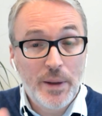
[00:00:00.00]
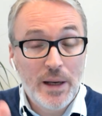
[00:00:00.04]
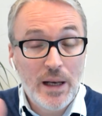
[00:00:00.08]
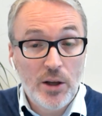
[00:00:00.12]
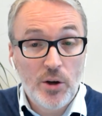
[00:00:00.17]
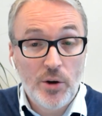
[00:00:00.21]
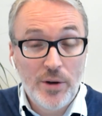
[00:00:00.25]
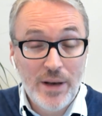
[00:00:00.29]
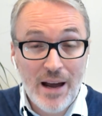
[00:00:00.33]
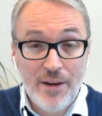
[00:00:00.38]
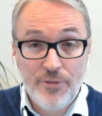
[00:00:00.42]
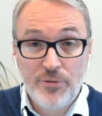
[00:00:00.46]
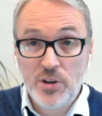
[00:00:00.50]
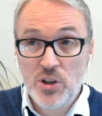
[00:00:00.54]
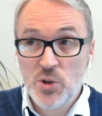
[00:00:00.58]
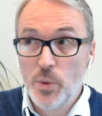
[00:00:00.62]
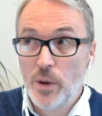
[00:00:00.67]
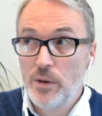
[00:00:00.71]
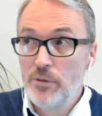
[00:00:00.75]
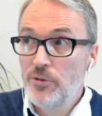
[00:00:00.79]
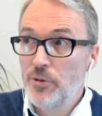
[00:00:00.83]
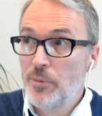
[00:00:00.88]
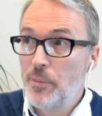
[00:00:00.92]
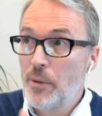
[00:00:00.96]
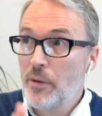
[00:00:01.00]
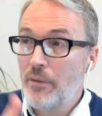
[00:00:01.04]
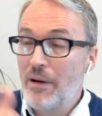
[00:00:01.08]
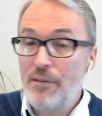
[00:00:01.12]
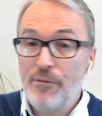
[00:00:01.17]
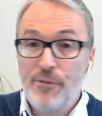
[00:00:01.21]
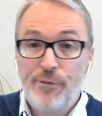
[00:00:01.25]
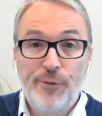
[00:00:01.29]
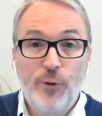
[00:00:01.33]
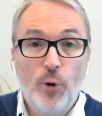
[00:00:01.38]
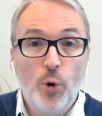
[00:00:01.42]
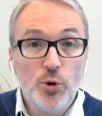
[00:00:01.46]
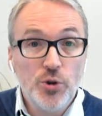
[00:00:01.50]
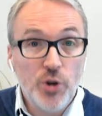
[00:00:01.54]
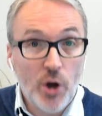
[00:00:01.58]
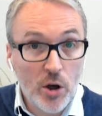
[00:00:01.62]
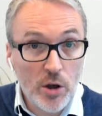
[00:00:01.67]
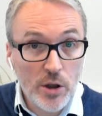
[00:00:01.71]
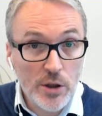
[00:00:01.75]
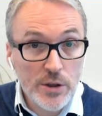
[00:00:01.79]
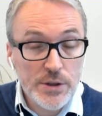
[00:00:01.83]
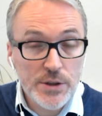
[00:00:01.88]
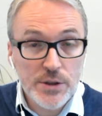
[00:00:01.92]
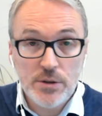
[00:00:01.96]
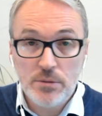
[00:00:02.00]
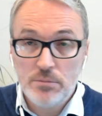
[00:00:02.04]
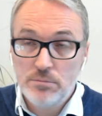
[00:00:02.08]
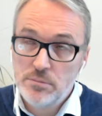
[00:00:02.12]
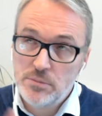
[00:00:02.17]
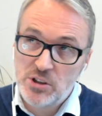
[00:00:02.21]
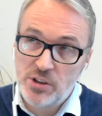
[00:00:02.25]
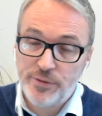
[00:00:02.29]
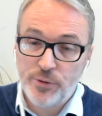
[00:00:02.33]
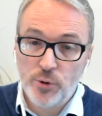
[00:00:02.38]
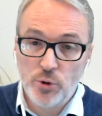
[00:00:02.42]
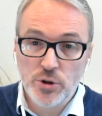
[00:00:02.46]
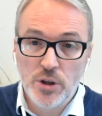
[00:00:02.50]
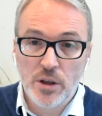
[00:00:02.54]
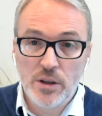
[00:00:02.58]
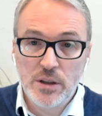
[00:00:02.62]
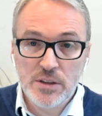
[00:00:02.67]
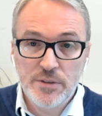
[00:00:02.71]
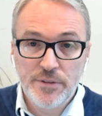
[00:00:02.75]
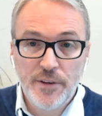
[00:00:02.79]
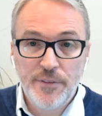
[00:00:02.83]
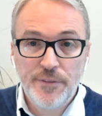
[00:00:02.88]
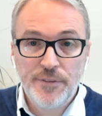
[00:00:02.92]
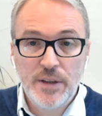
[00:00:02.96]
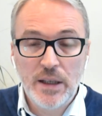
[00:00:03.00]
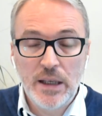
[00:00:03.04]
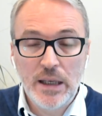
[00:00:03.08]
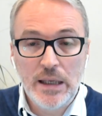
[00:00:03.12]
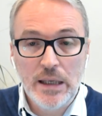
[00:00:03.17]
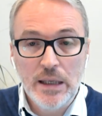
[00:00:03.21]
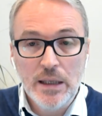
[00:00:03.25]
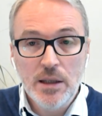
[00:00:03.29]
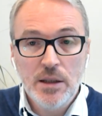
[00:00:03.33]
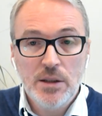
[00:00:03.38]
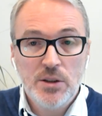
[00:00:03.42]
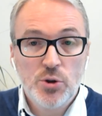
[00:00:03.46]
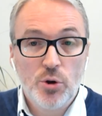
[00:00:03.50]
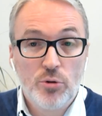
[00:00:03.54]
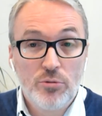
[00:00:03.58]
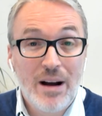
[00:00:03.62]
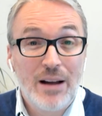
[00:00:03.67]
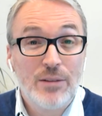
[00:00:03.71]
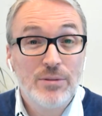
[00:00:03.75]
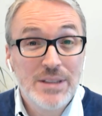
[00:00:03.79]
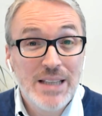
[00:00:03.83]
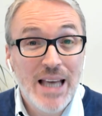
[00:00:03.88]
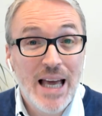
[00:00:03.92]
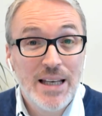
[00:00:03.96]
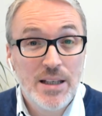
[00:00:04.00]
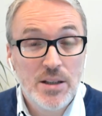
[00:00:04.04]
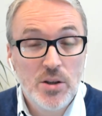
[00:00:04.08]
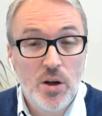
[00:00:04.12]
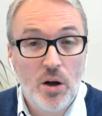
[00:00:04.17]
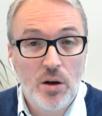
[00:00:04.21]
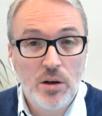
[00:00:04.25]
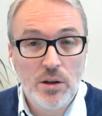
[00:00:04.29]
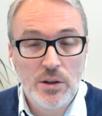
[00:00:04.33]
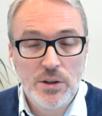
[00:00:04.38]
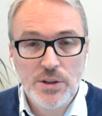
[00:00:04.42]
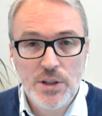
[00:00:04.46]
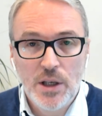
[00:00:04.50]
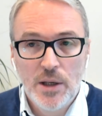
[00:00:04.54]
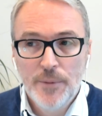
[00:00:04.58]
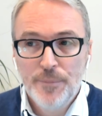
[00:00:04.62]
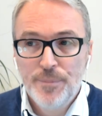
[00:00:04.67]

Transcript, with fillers: click on average went from around $4 to $4.50 to around $10.